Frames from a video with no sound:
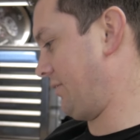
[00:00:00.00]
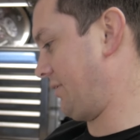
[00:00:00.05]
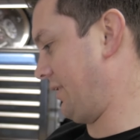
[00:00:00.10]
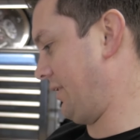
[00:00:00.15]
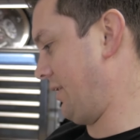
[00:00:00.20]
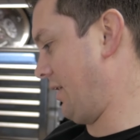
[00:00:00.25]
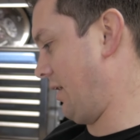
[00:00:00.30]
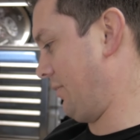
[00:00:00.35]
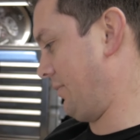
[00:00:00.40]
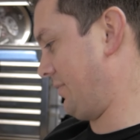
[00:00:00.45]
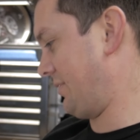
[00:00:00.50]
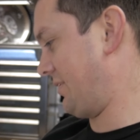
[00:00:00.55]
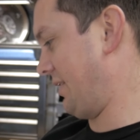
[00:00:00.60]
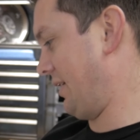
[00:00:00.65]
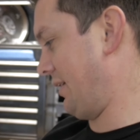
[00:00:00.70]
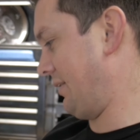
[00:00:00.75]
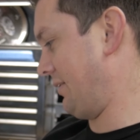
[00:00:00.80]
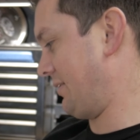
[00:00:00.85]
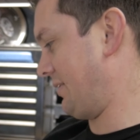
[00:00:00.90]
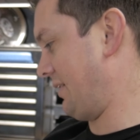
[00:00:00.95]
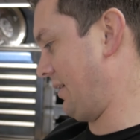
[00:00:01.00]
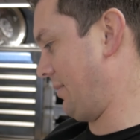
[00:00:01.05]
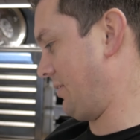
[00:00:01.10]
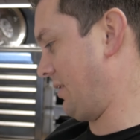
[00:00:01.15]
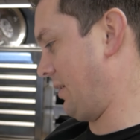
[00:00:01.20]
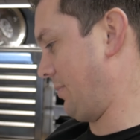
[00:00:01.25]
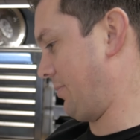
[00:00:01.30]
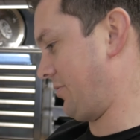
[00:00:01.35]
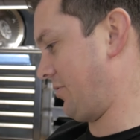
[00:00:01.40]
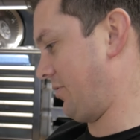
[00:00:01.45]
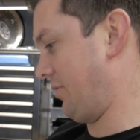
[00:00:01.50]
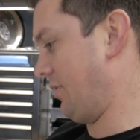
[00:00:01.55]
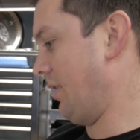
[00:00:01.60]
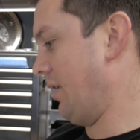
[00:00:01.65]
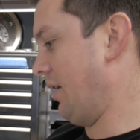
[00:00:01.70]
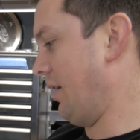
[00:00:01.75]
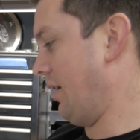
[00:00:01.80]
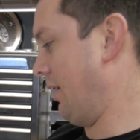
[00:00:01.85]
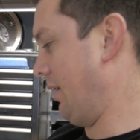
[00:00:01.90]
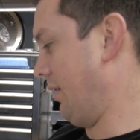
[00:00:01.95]
Cannot withstand the same temperature
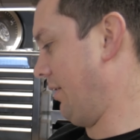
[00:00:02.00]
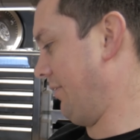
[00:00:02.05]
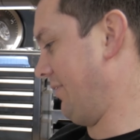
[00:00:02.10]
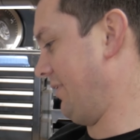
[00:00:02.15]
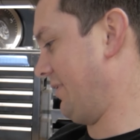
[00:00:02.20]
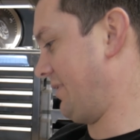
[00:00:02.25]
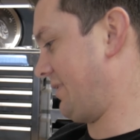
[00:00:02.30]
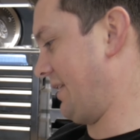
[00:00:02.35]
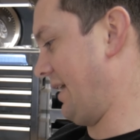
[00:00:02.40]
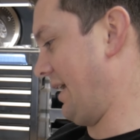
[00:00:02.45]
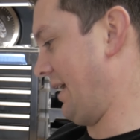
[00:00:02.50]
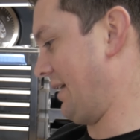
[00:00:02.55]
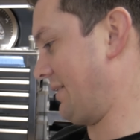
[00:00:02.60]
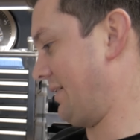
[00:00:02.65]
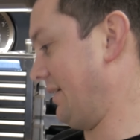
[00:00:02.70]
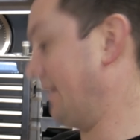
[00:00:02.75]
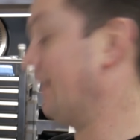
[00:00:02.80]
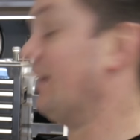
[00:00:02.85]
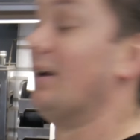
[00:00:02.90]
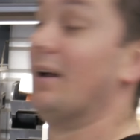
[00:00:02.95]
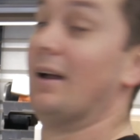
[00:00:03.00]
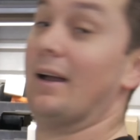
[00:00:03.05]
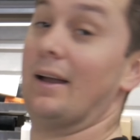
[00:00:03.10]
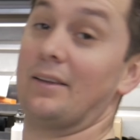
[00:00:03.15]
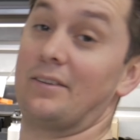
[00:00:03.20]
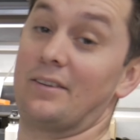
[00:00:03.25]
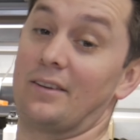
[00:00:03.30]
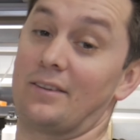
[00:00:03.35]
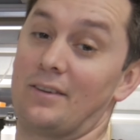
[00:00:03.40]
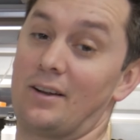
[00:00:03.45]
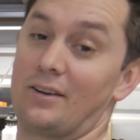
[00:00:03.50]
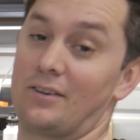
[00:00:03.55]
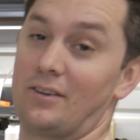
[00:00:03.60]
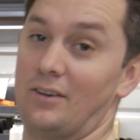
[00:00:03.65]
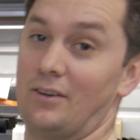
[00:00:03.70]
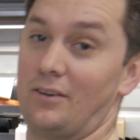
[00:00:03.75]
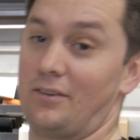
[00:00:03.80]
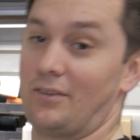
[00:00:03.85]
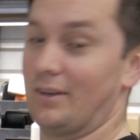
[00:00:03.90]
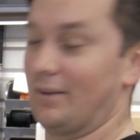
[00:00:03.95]
of this gasket. Hey, it says not to
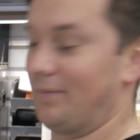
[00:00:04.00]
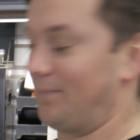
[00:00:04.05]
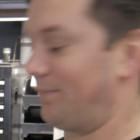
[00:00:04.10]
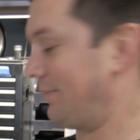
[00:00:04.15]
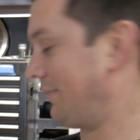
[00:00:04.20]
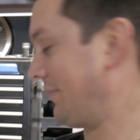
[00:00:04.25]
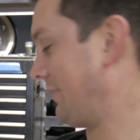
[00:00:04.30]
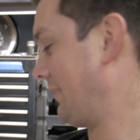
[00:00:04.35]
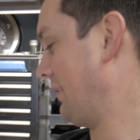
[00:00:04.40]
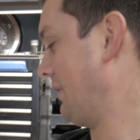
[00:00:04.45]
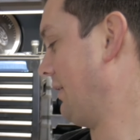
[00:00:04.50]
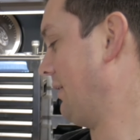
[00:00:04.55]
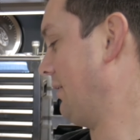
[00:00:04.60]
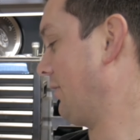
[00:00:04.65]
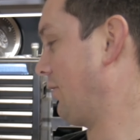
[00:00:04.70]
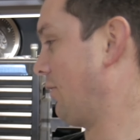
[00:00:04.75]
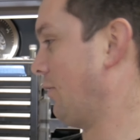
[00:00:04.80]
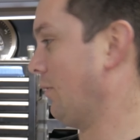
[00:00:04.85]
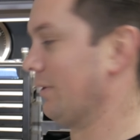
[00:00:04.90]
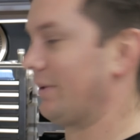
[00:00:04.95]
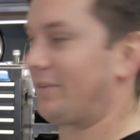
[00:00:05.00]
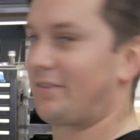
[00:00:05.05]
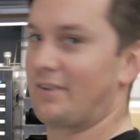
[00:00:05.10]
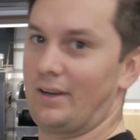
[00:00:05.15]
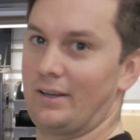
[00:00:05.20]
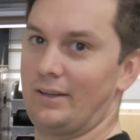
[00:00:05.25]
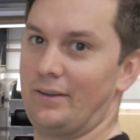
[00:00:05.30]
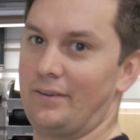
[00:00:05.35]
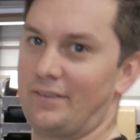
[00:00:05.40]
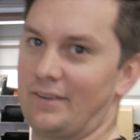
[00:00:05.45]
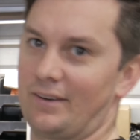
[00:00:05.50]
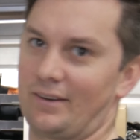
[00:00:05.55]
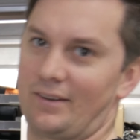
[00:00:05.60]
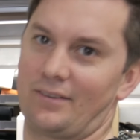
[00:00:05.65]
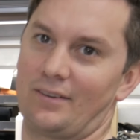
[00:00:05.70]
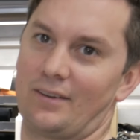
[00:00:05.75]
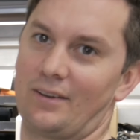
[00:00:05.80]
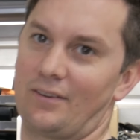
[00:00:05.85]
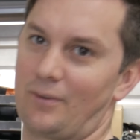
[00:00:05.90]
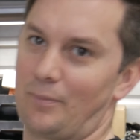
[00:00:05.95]
use it. Cool, let's not use it, because
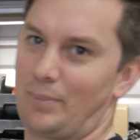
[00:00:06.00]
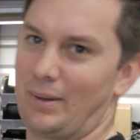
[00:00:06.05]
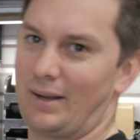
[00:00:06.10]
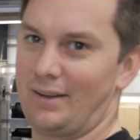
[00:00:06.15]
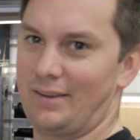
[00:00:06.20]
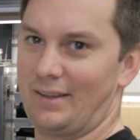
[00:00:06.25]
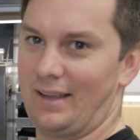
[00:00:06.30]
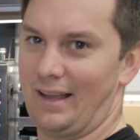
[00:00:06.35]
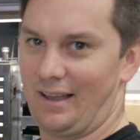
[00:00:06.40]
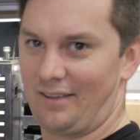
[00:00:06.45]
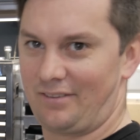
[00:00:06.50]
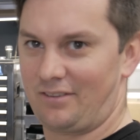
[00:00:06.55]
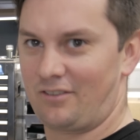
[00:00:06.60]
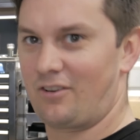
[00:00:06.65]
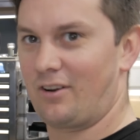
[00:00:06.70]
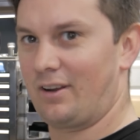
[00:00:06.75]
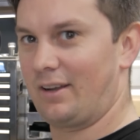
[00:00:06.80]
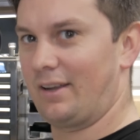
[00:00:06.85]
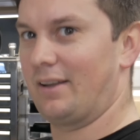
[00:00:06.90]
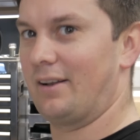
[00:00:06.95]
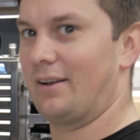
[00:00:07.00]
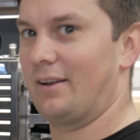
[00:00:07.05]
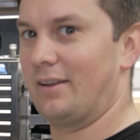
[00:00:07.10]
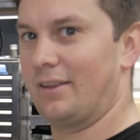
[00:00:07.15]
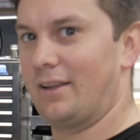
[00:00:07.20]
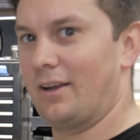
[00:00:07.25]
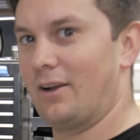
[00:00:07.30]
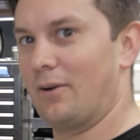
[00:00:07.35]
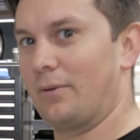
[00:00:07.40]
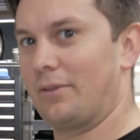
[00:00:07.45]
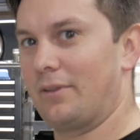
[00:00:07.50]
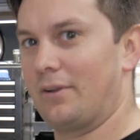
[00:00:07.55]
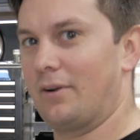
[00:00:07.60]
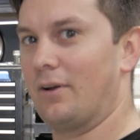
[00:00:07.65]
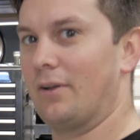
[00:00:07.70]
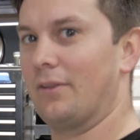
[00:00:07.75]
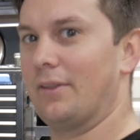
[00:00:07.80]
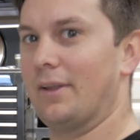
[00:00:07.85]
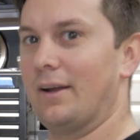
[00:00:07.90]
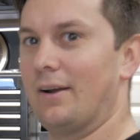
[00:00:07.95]
then it's a pain in the ass to try and get it in there with it
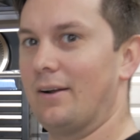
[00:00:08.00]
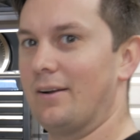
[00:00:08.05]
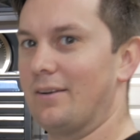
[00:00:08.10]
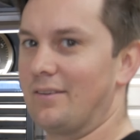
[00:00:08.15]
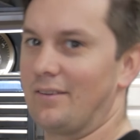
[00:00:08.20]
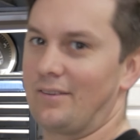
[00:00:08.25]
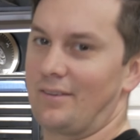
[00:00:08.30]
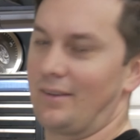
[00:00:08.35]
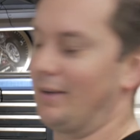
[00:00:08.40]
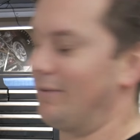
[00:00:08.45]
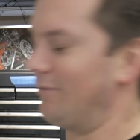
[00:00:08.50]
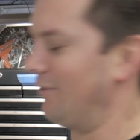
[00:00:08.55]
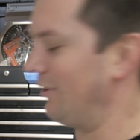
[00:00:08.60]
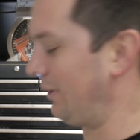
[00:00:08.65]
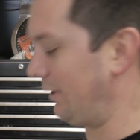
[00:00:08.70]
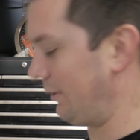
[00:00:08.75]
on there, and it's just like, fuck it,